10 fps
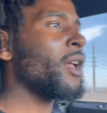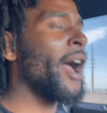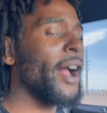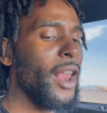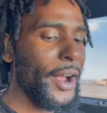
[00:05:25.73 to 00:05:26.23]

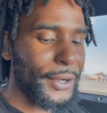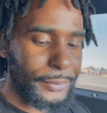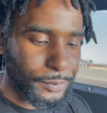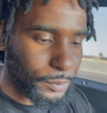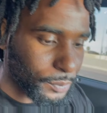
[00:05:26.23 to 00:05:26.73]
I got like a
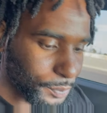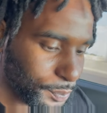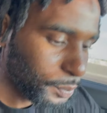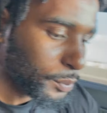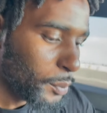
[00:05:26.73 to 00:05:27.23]

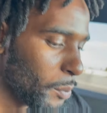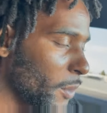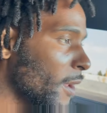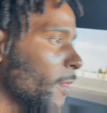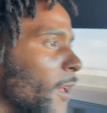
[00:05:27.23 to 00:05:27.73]

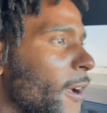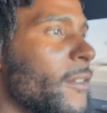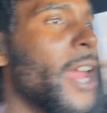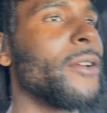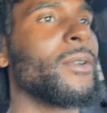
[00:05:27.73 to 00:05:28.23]

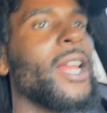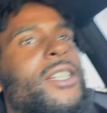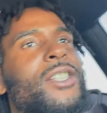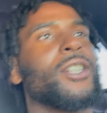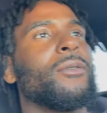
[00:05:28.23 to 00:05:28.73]
love-hate
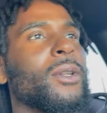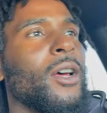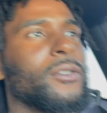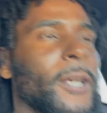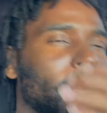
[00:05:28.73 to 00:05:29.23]
relationship with
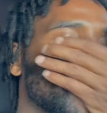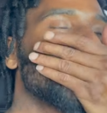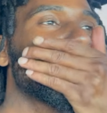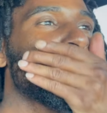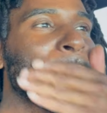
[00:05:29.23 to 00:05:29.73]
Las Vegas.
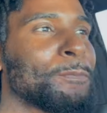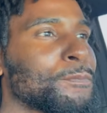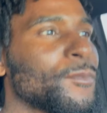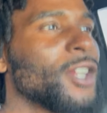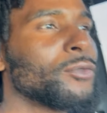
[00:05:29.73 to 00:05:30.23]

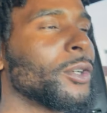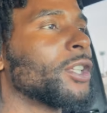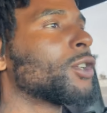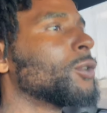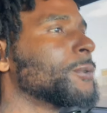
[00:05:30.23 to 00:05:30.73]
It's really
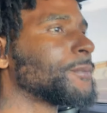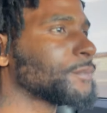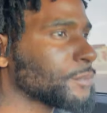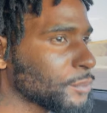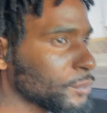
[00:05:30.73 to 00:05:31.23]
cool.
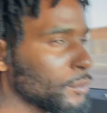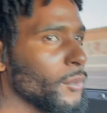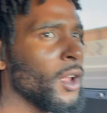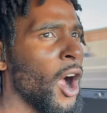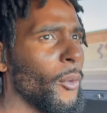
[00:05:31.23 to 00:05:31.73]

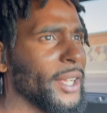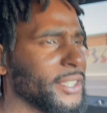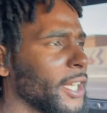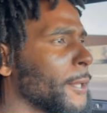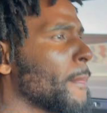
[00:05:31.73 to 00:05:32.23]
I always
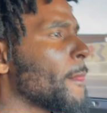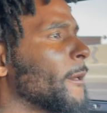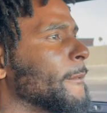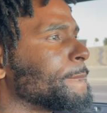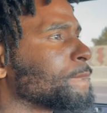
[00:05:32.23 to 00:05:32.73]
say,
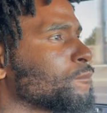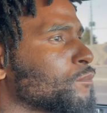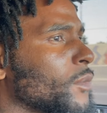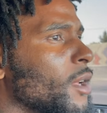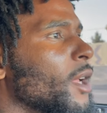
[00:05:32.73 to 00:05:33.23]

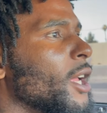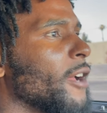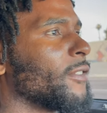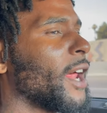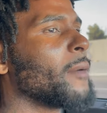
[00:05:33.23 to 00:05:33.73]

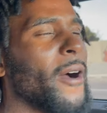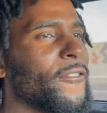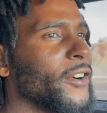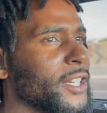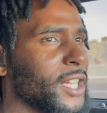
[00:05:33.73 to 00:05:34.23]
if a lot of my
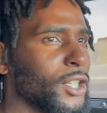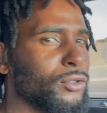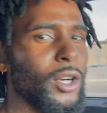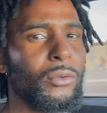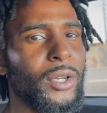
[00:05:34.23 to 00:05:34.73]
friends I
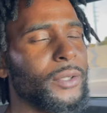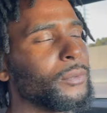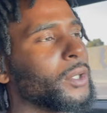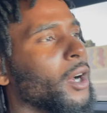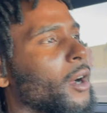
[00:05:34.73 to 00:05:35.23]
grew up with,
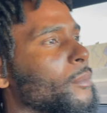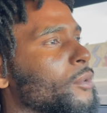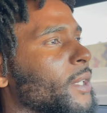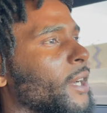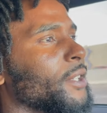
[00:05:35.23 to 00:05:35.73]
we all
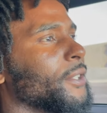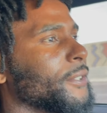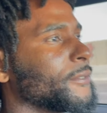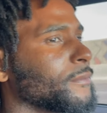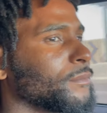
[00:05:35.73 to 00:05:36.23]
moved out here,
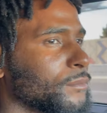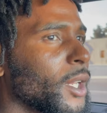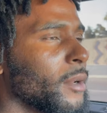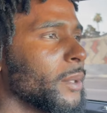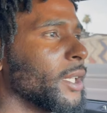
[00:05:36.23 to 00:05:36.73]

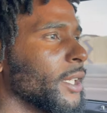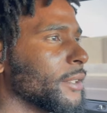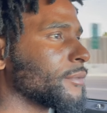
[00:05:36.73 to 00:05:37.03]
it'd be lit.